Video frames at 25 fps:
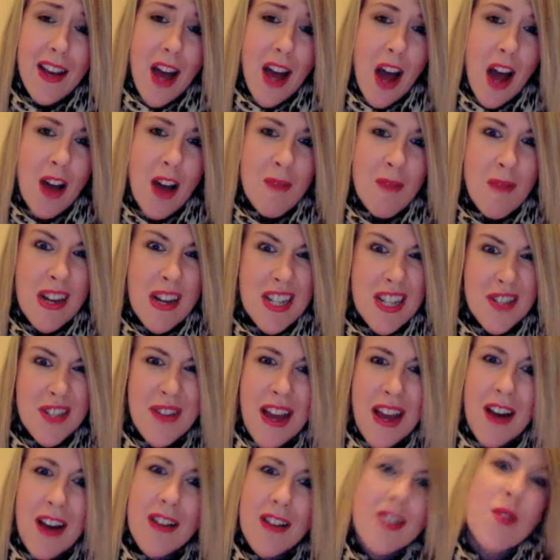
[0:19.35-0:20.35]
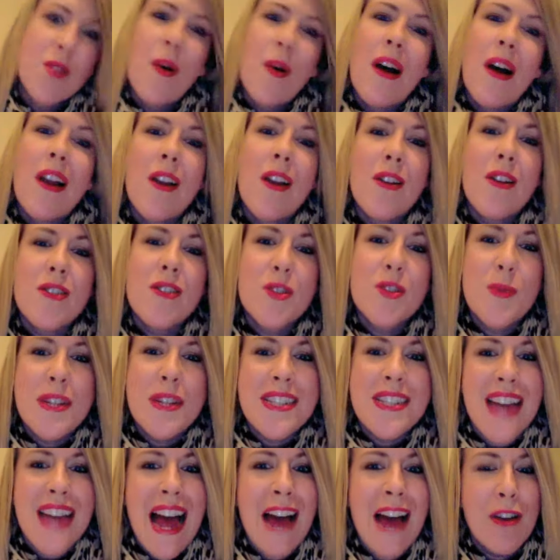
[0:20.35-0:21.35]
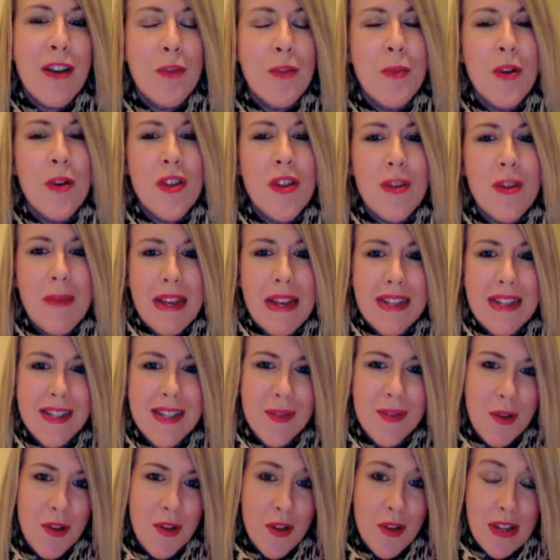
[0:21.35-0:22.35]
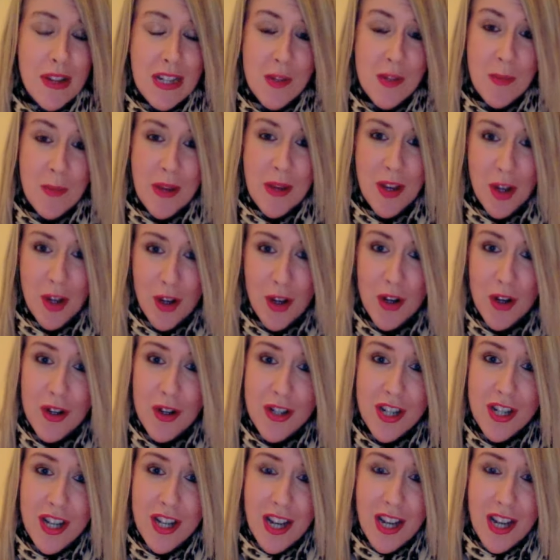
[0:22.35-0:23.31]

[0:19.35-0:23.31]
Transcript: I do get asked quite a lot on Twitter how you put them in, so I thought this would be a good